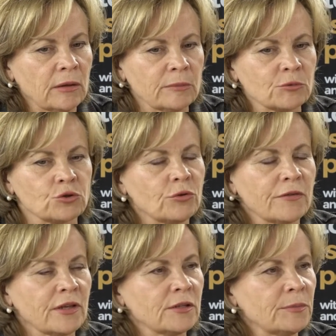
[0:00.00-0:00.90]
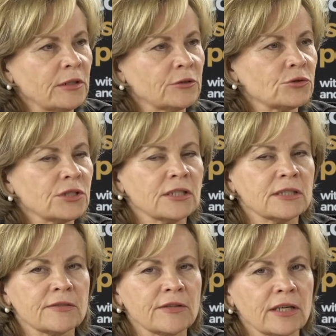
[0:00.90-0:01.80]
am sure that
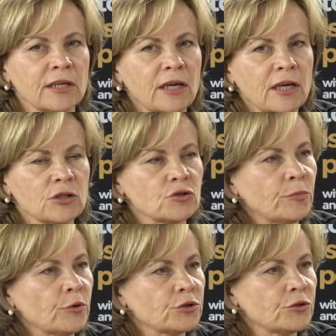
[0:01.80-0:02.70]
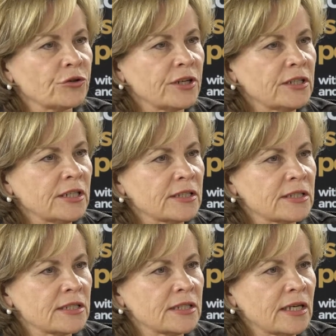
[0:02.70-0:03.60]
Belarusians, they support
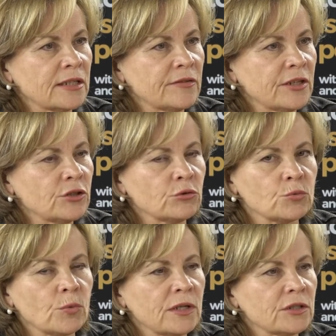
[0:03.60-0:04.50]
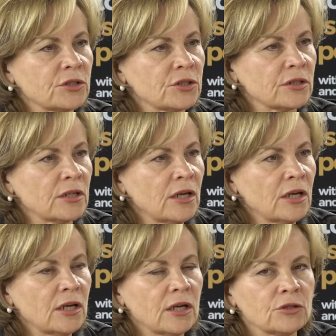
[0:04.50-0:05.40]
Ukrainians, and they don't want
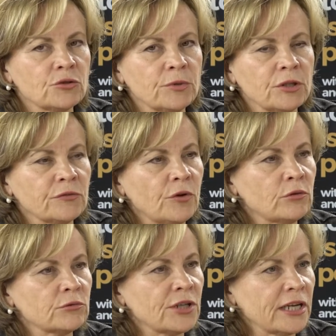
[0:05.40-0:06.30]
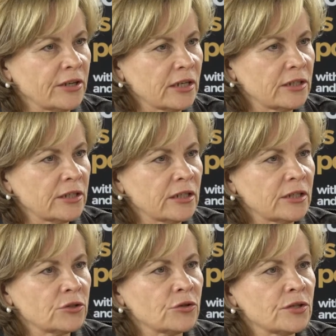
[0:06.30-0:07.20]
to be involved directly
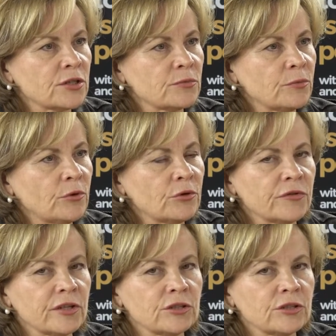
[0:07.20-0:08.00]
into this war. They